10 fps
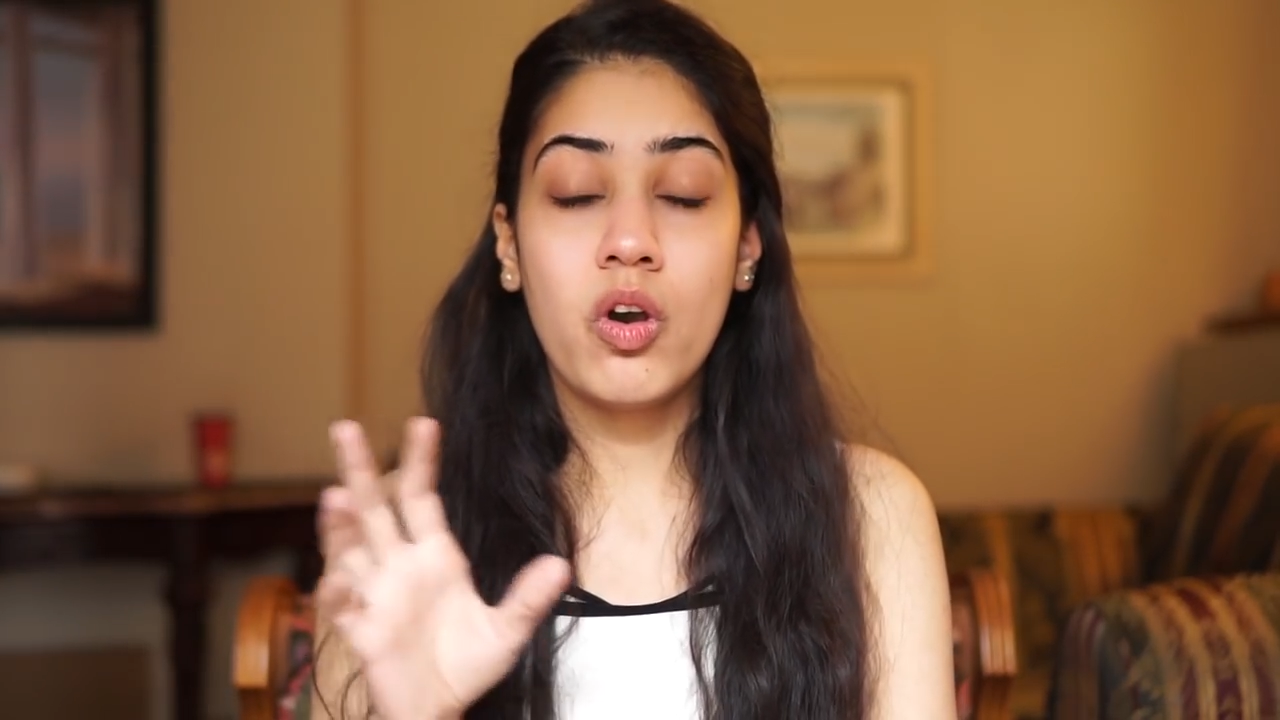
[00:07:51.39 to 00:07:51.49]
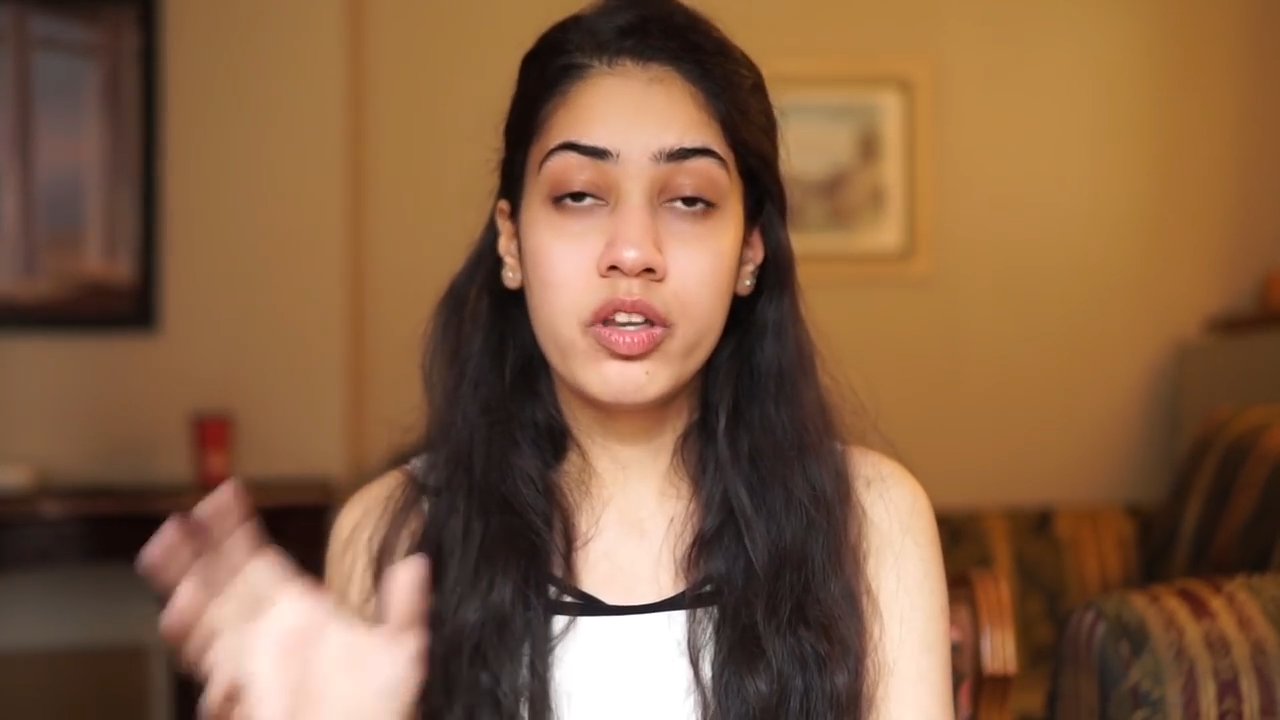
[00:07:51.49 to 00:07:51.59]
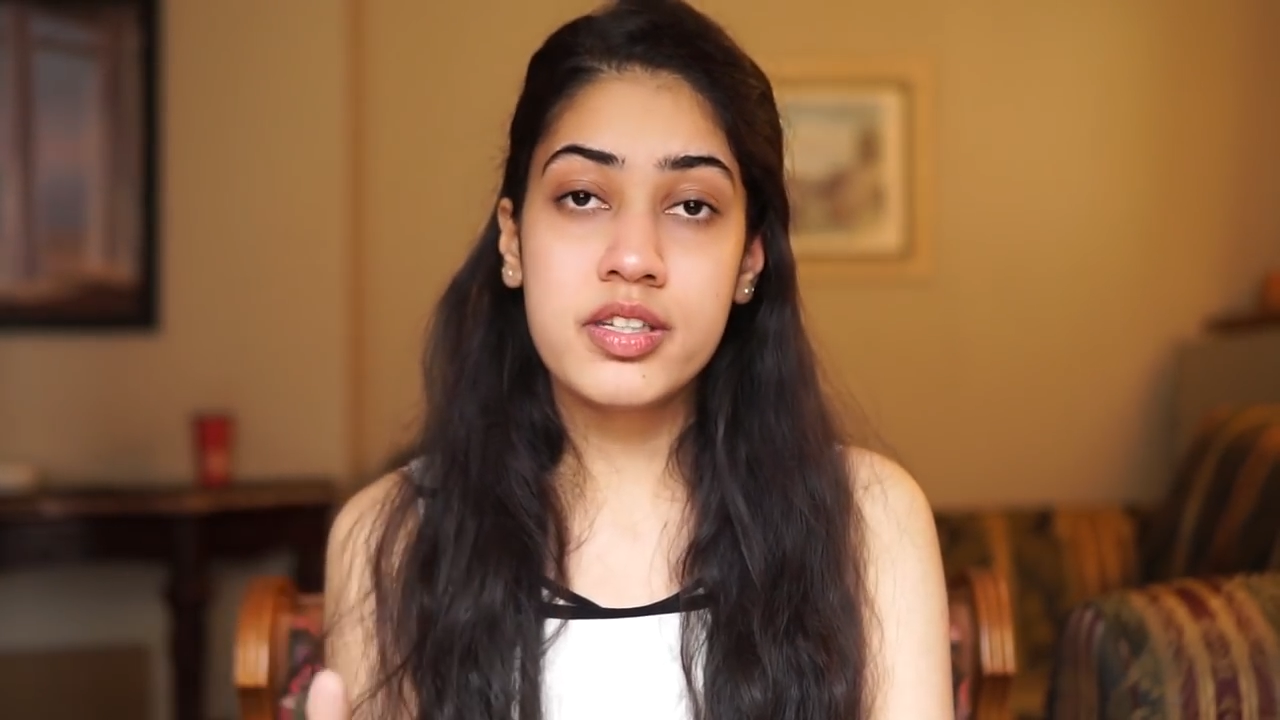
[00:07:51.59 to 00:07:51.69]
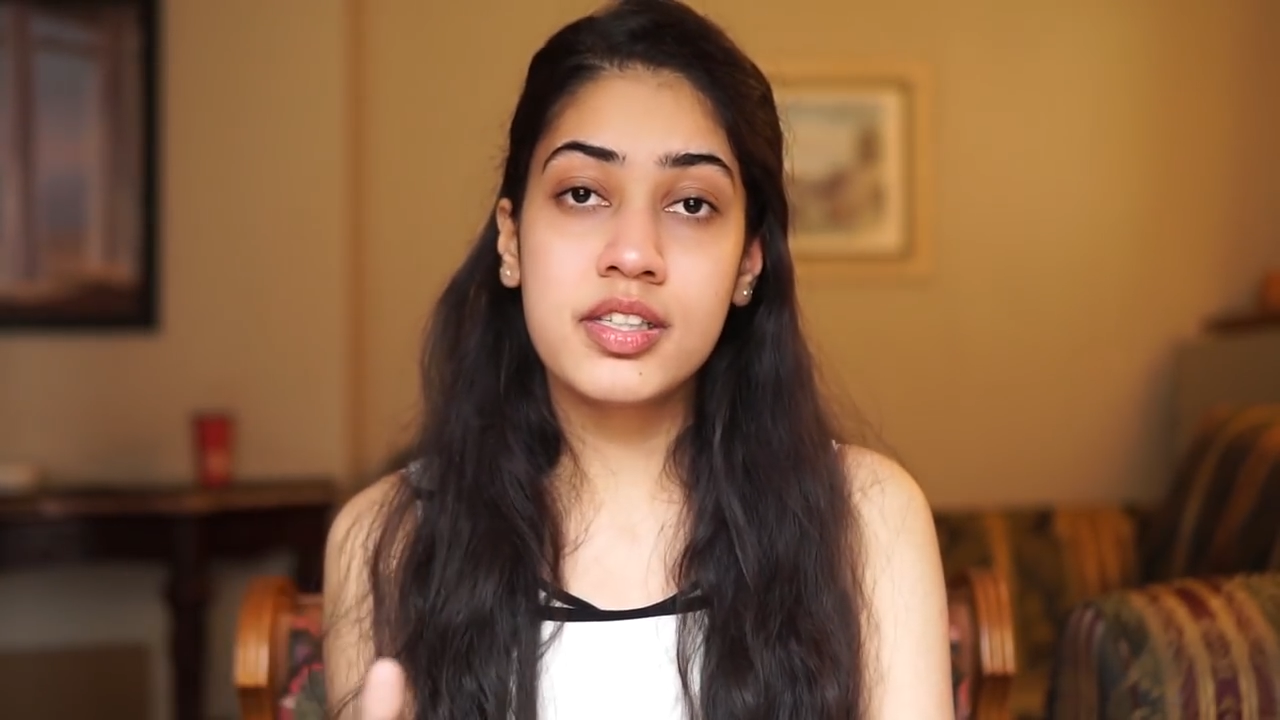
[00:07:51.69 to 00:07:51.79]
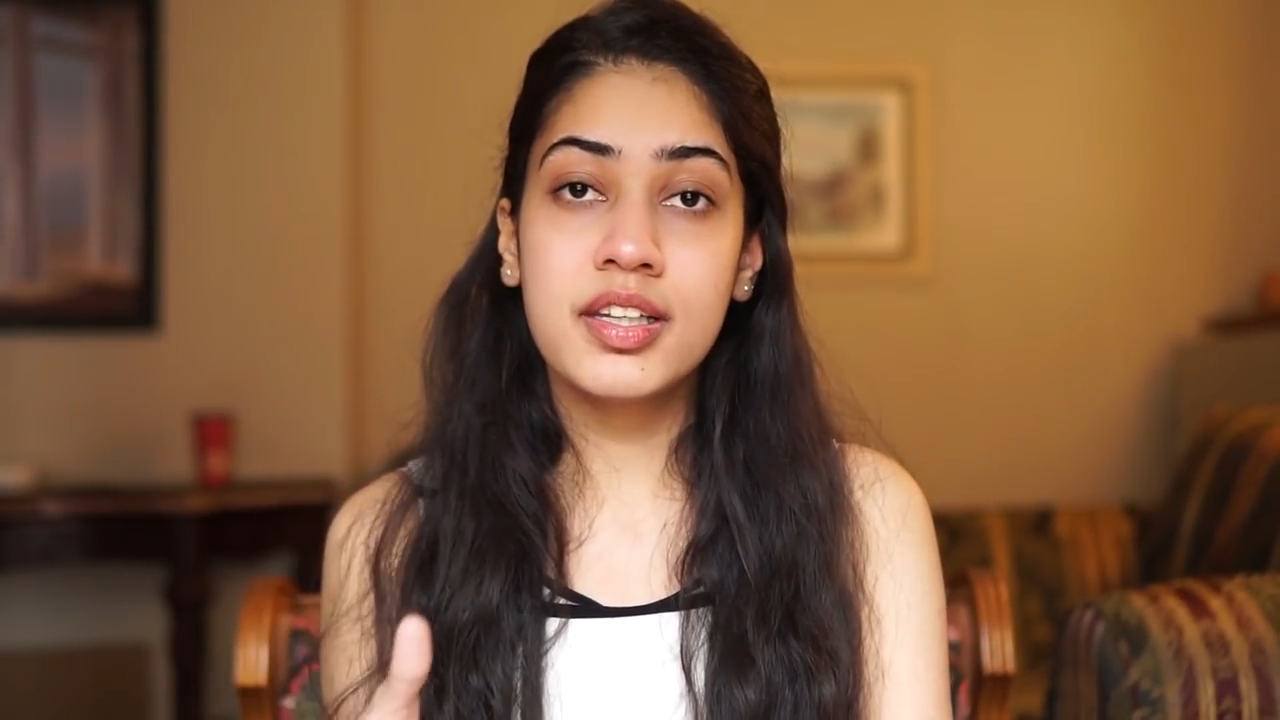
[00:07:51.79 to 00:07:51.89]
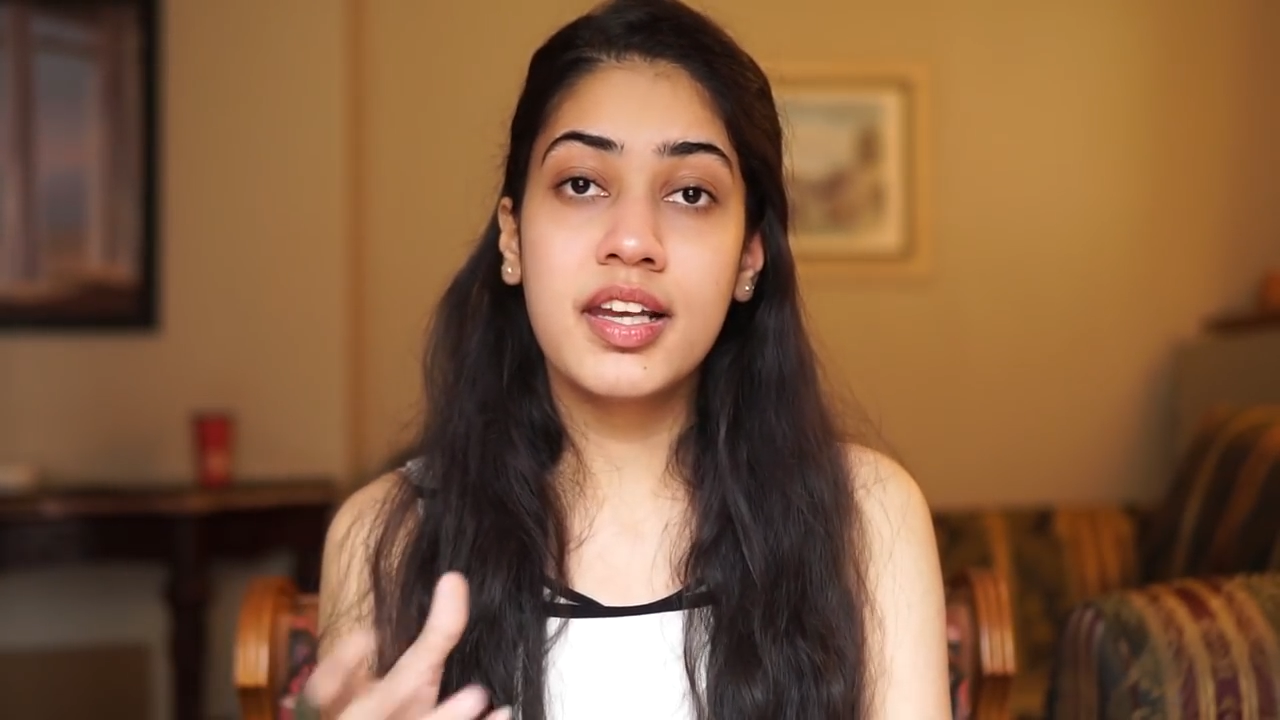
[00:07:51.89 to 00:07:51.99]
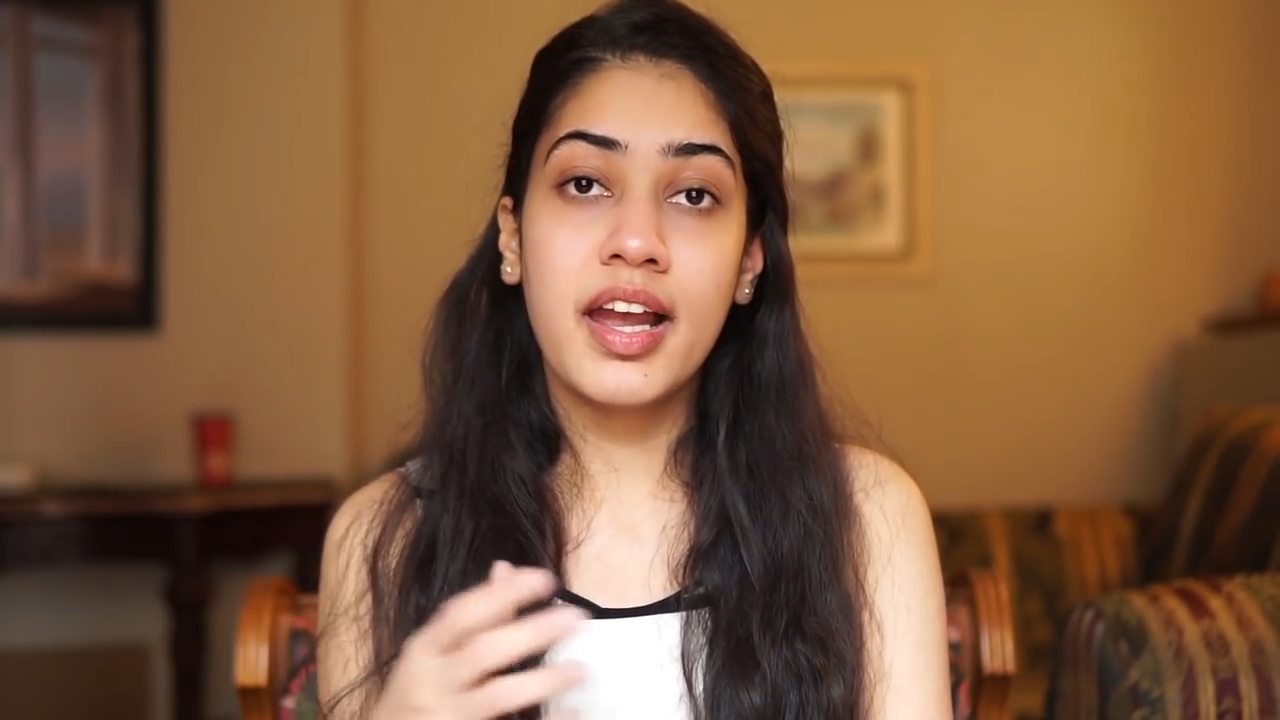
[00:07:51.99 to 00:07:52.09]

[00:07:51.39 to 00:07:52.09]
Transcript: honestly